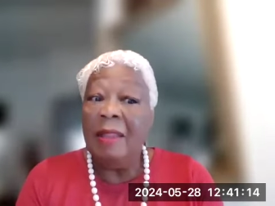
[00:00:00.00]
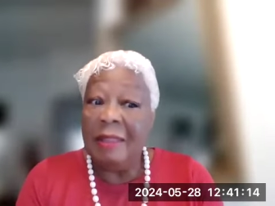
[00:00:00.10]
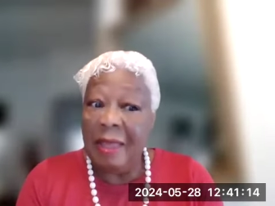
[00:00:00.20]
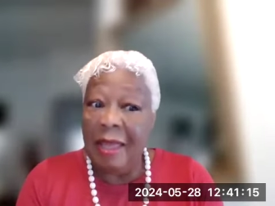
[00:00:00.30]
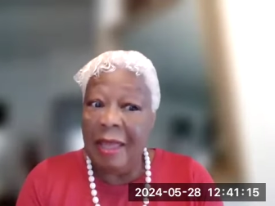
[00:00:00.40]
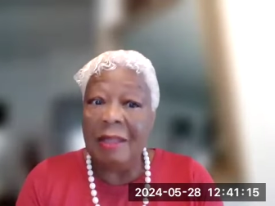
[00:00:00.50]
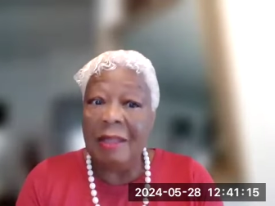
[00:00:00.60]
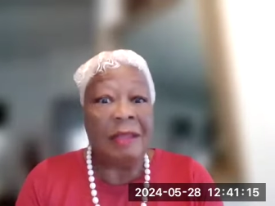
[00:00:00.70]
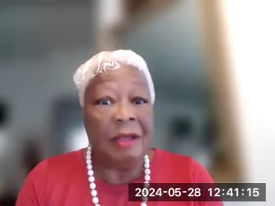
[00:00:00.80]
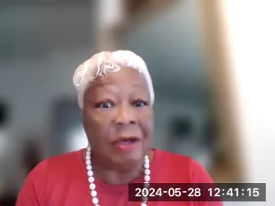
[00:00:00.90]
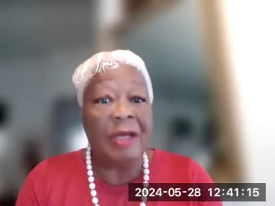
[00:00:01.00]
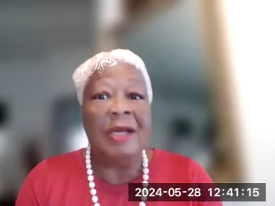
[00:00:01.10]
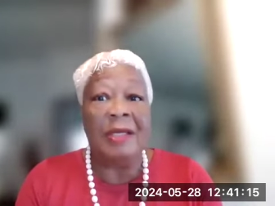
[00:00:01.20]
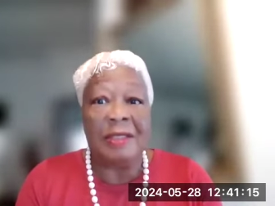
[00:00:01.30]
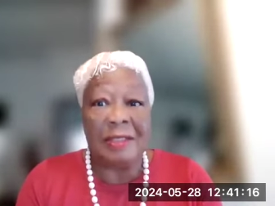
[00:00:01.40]
then they're going
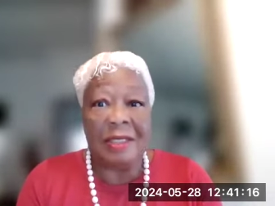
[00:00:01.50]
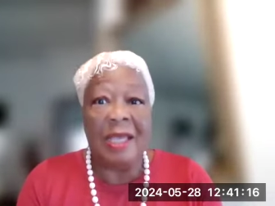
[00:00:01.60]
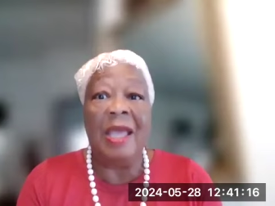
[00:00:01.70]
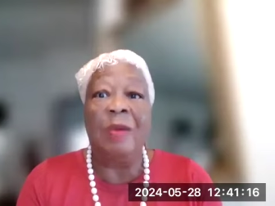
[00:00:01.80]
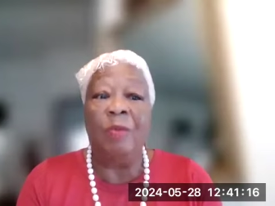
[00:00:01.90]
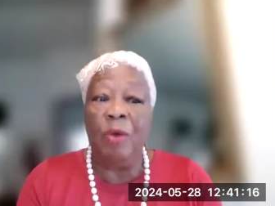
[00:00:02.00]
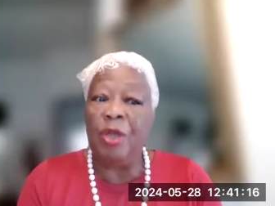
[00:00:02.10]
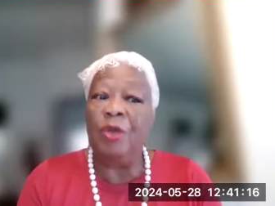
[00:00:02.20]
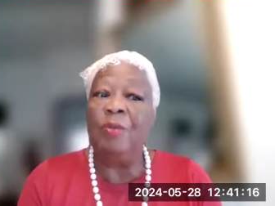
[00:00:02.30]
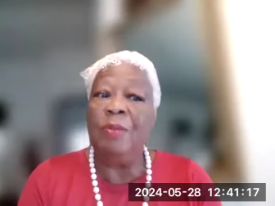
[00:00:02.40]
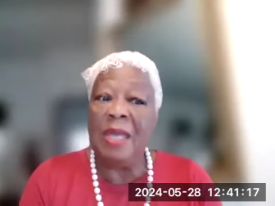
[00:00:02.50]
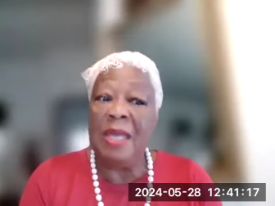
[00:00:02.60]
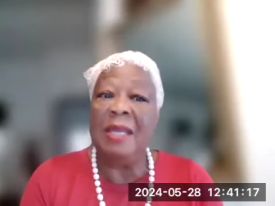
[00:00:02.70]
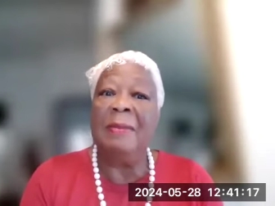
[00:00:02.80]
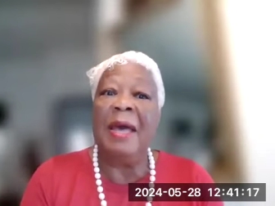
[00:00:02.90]
to understand what you
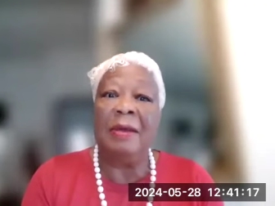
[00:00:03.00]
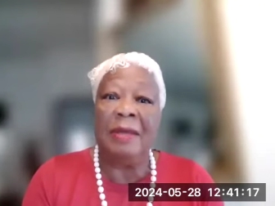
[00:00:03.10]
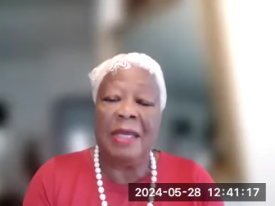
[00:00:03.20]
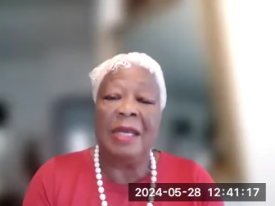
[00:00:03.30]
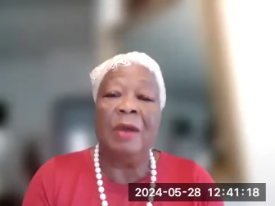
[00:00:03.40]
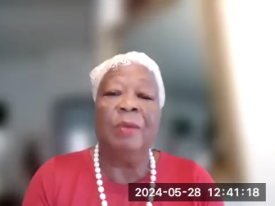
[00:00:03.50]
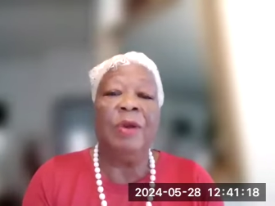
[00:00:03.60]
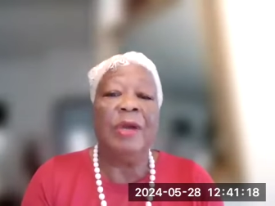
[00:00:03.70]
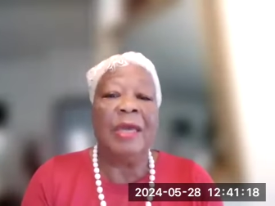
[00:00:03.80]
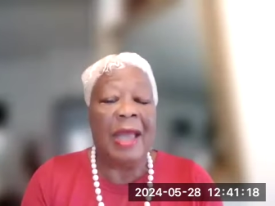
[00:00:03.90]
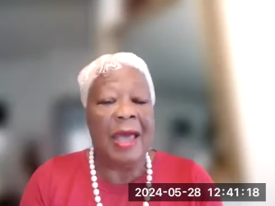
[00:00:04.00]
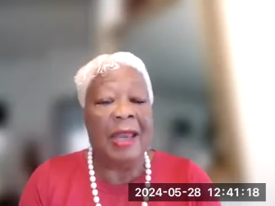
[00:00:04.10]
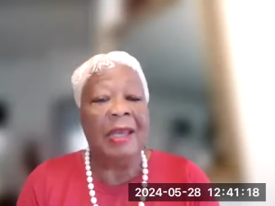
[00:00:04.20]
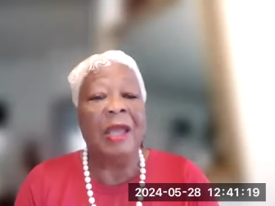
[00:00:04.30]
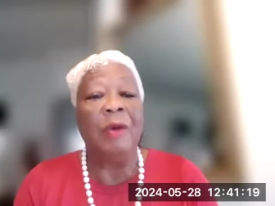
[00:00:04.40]
mean about in-network and
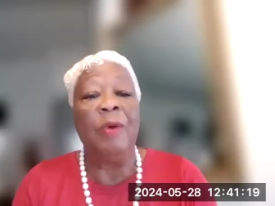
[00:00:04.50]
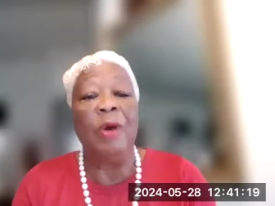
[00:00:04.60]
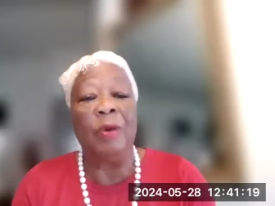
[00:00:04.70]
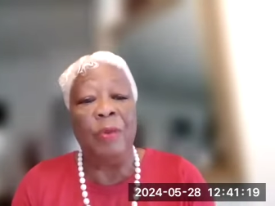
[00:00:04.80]
out-of-network,